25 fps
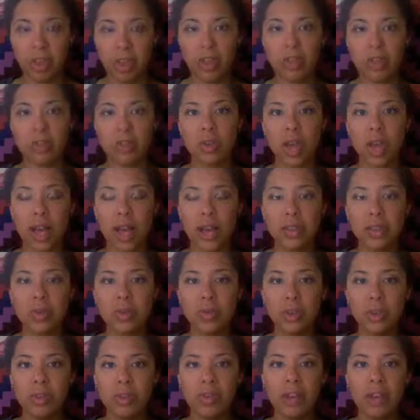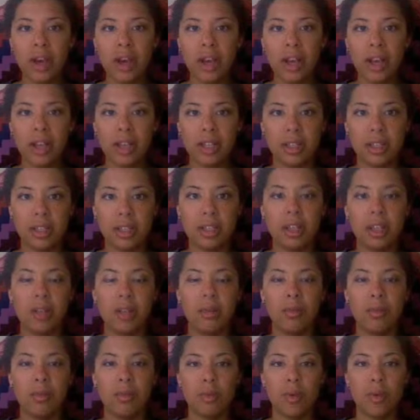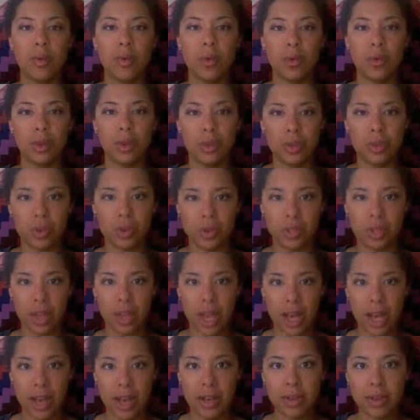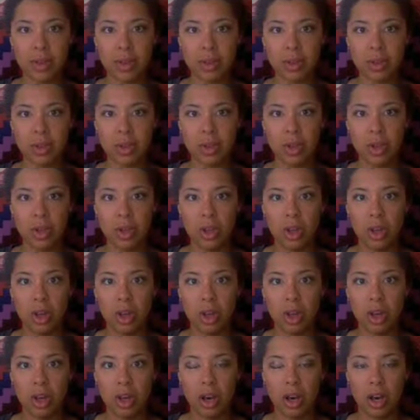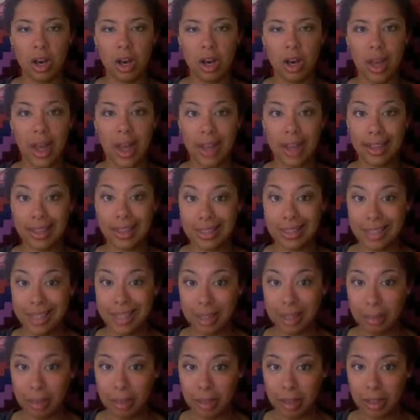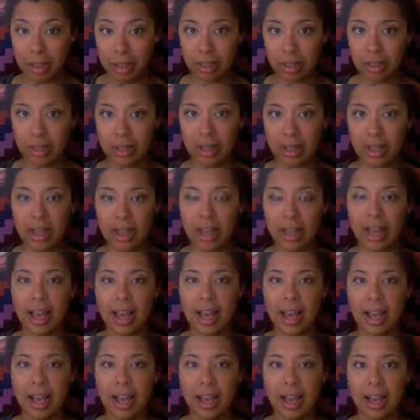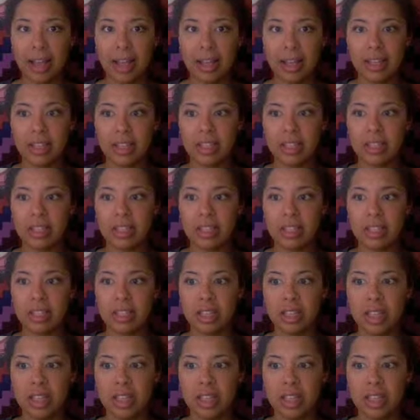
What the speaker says: So as we've gotten more research, as academia has